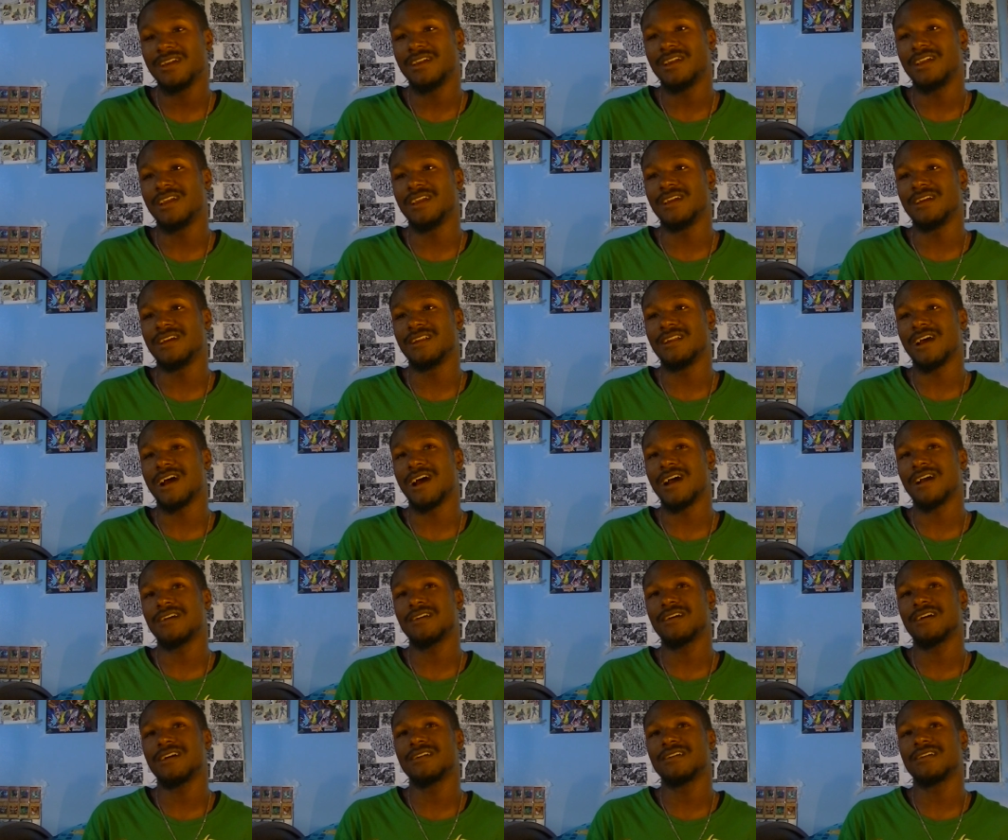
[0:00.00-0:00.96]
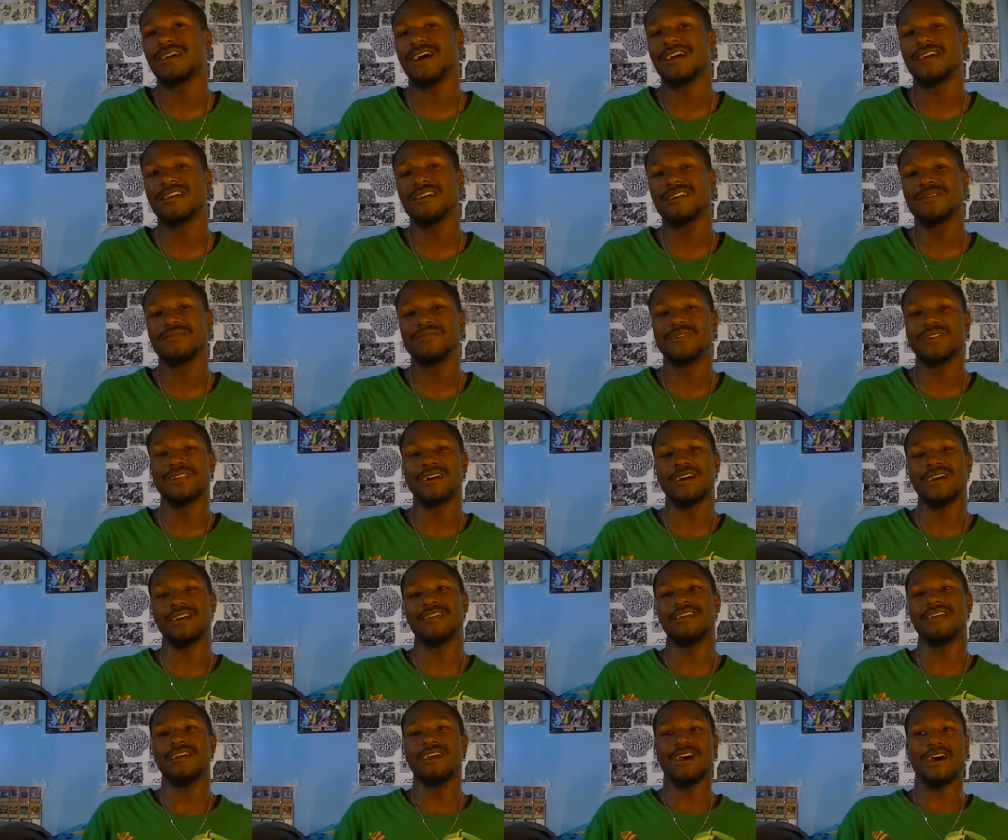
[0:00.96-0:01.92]
and I, I could have been
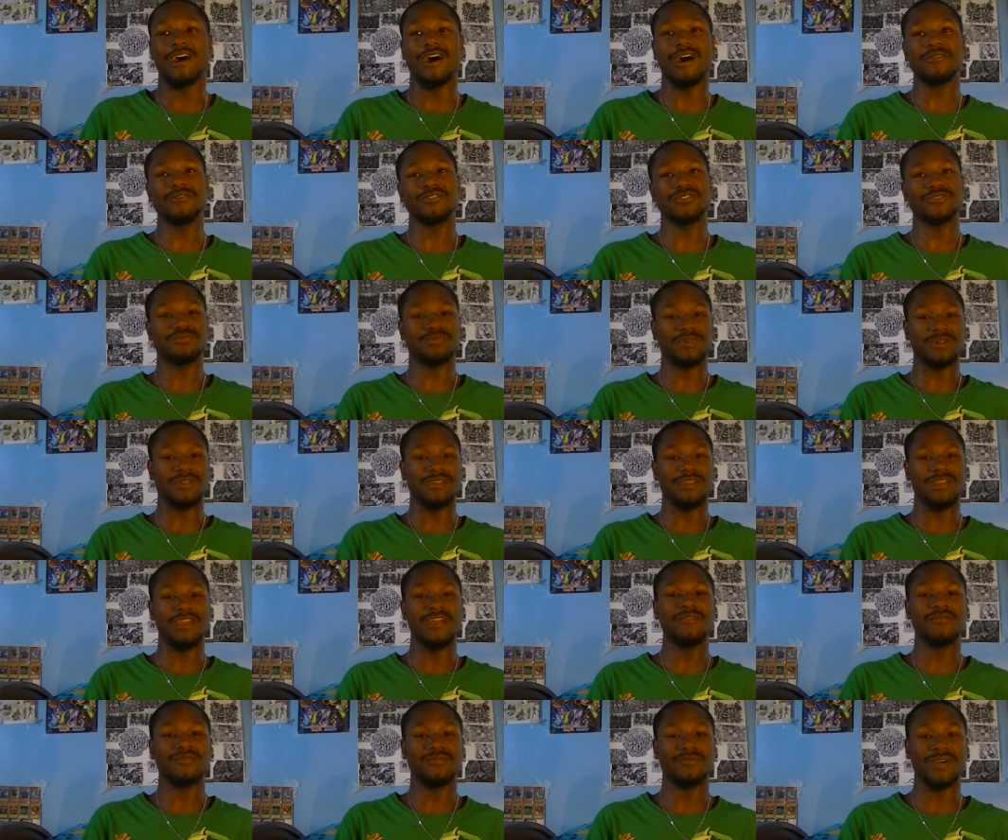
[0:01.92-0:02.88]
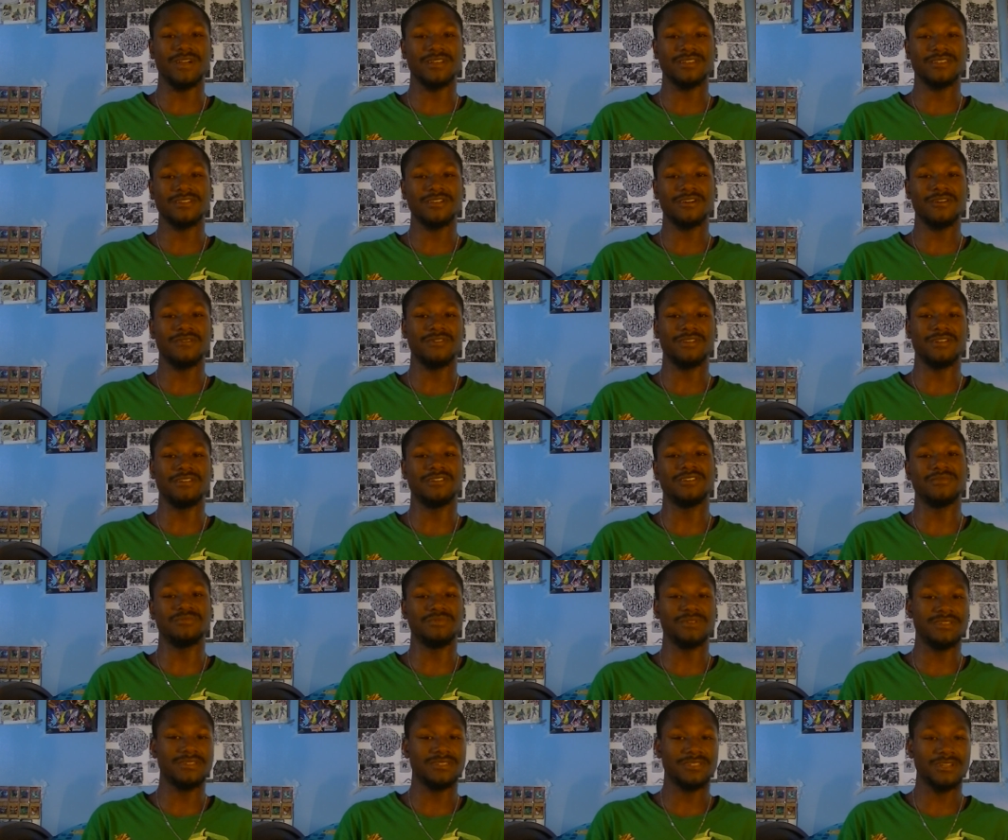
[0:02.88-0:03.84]
like, I'll just play the game for myself and
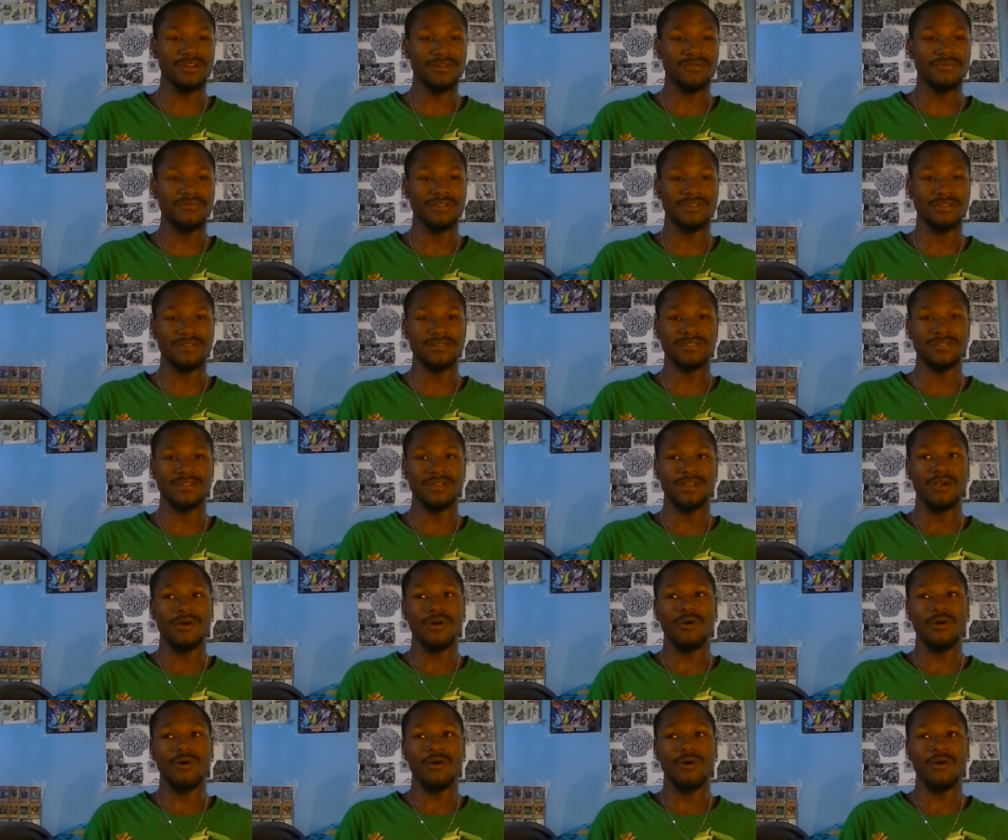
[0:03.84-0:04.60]
just be selfish.